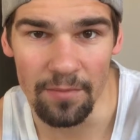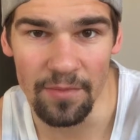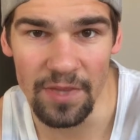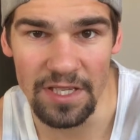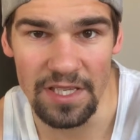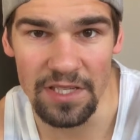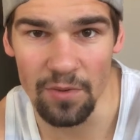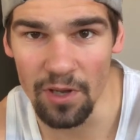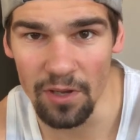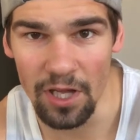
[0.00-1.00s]
These things will
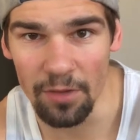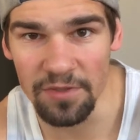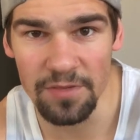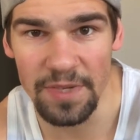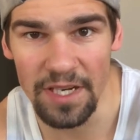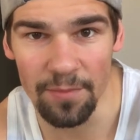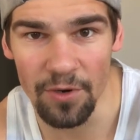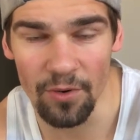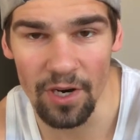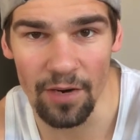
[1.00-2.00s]
all help speed up
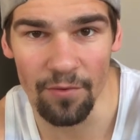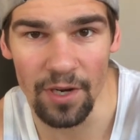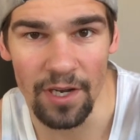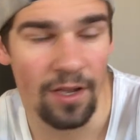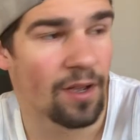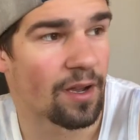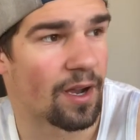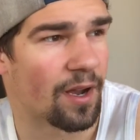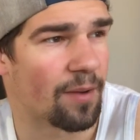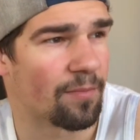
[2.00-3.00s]
your recovery.
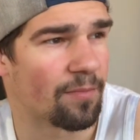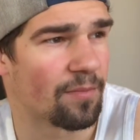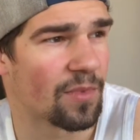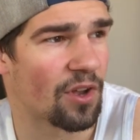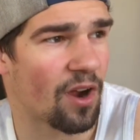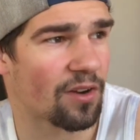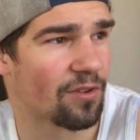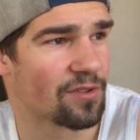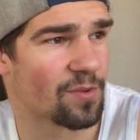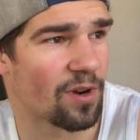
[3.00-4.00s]

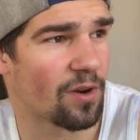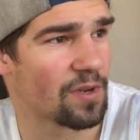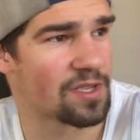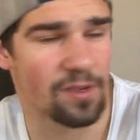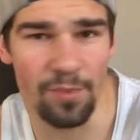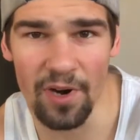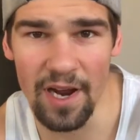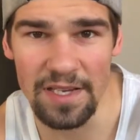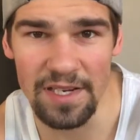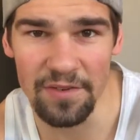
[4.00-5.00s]
Doctors were always
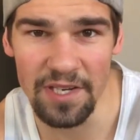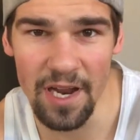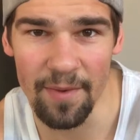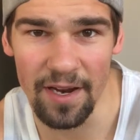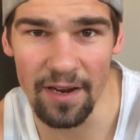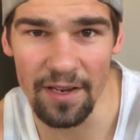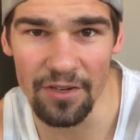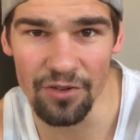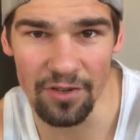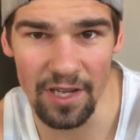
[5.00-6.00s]
surprised every time I got
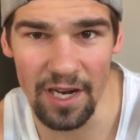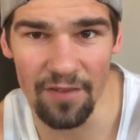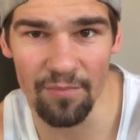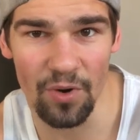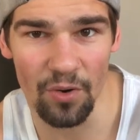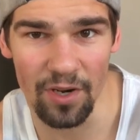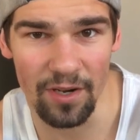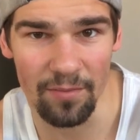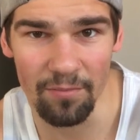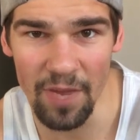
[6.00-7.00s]
injured. Like, I've
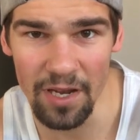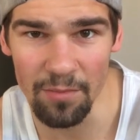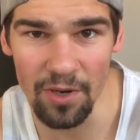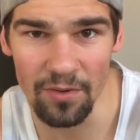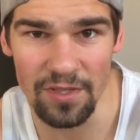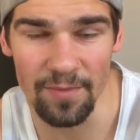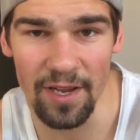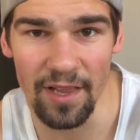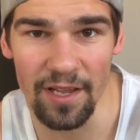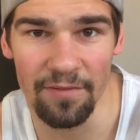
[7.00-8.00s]
broken many bones in my
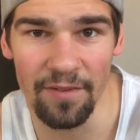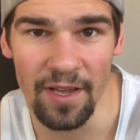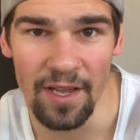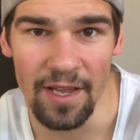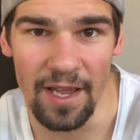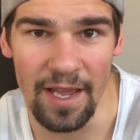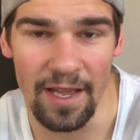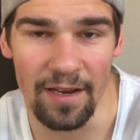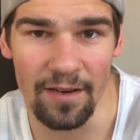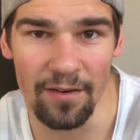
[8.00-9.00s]
life,
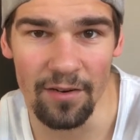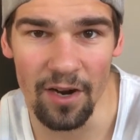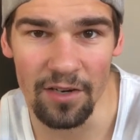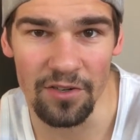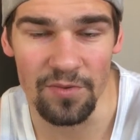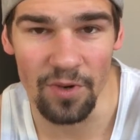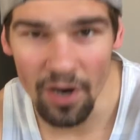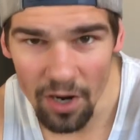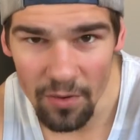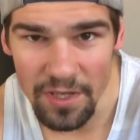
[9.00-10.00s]
and doctors were
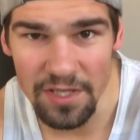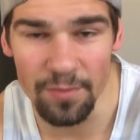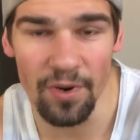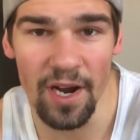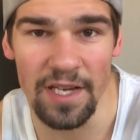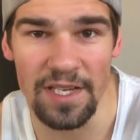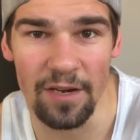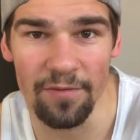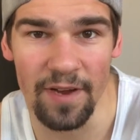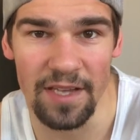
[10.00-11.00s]
always surprised how
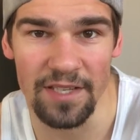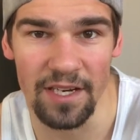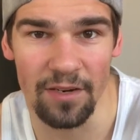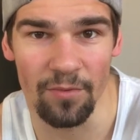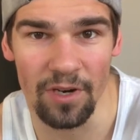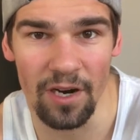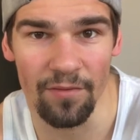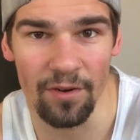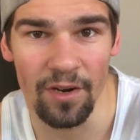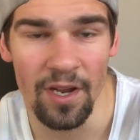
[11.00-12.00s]
fast I could
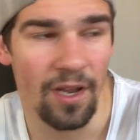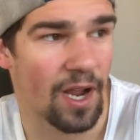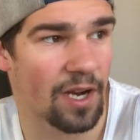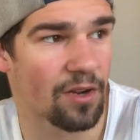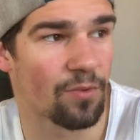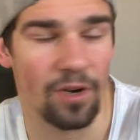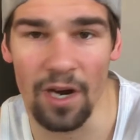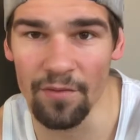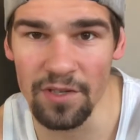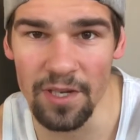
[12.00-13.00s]
recover. I could
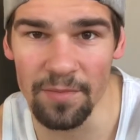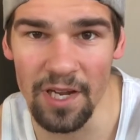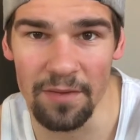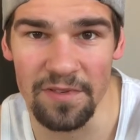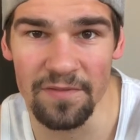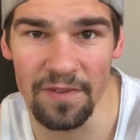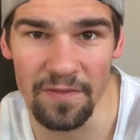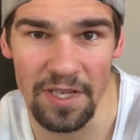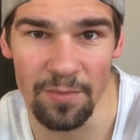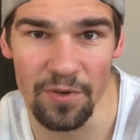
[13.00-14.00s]
recover sometimes
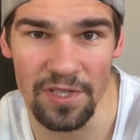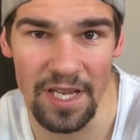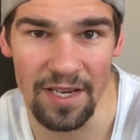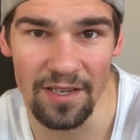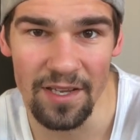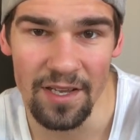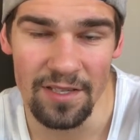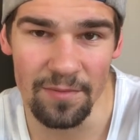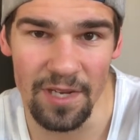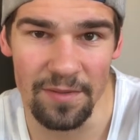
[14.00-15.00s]
50%,
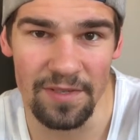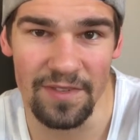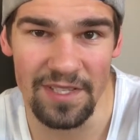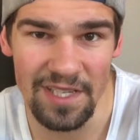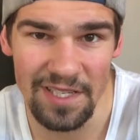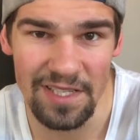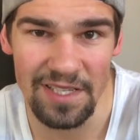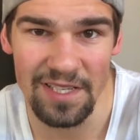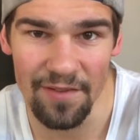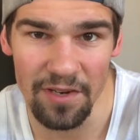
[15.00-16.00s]
sometimes even 60,
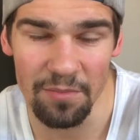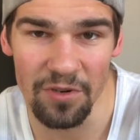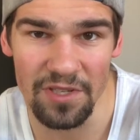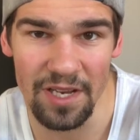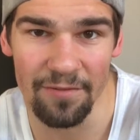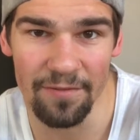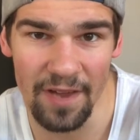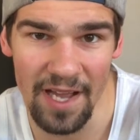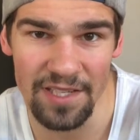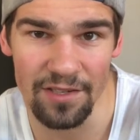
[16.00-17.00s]
70%
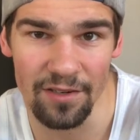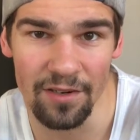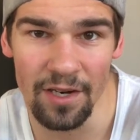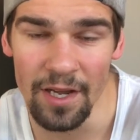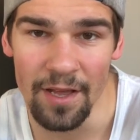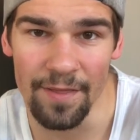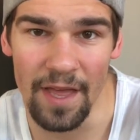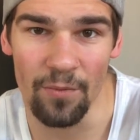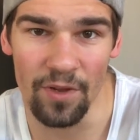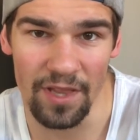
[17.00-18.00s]
faster
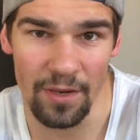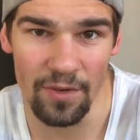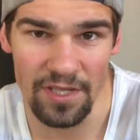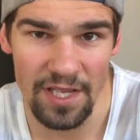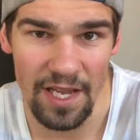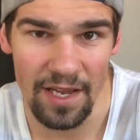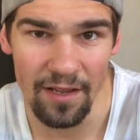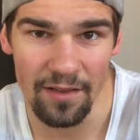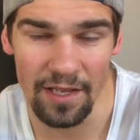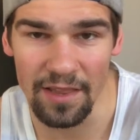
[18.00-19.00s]
than what they would say.
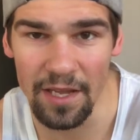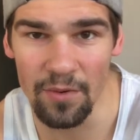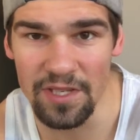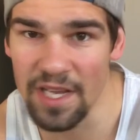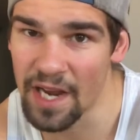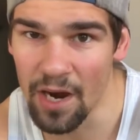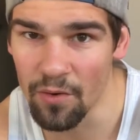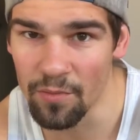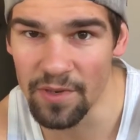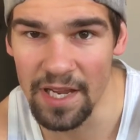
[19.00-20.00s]
Like, they would say I would